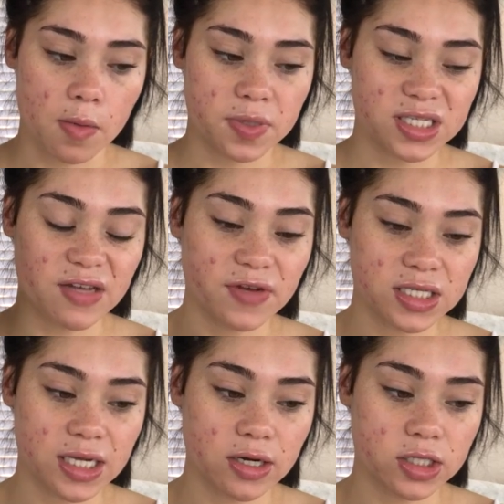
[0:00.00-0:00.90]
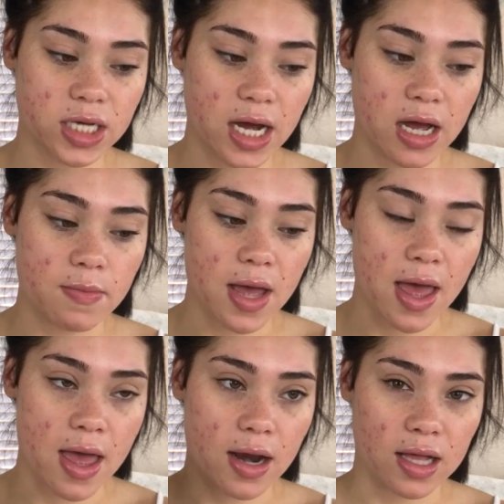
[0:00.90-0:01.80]
Pacific Standard Time
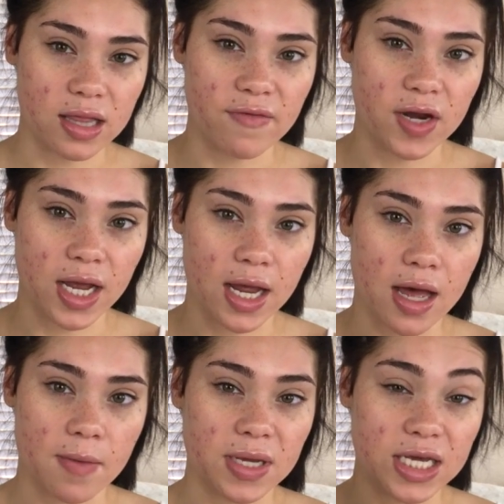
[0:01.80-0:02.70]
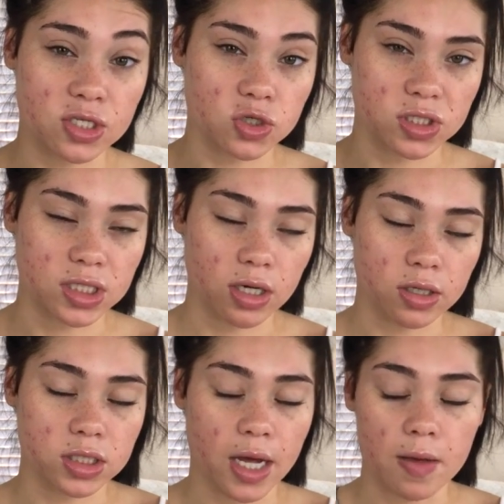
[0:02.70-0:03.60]
and 11 a.m. Eastern
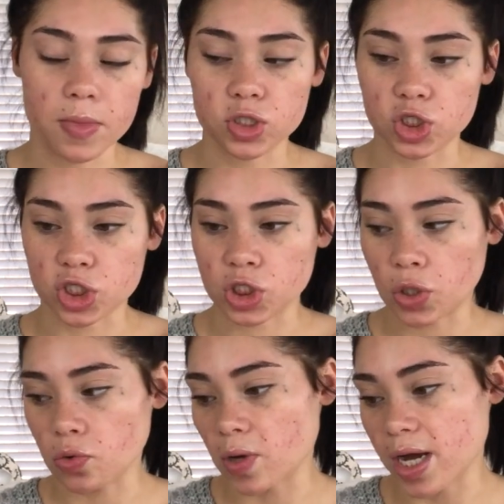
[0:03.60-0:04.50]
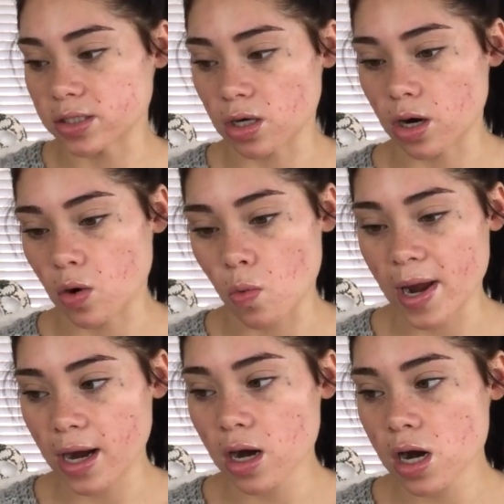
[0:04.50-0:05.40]
Standard Time, just so you guys are
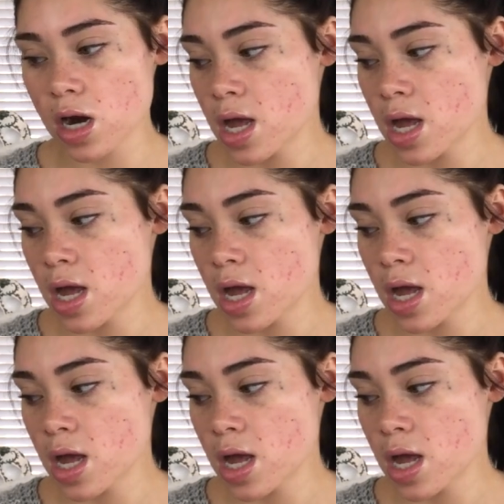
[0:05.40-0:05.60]
aware.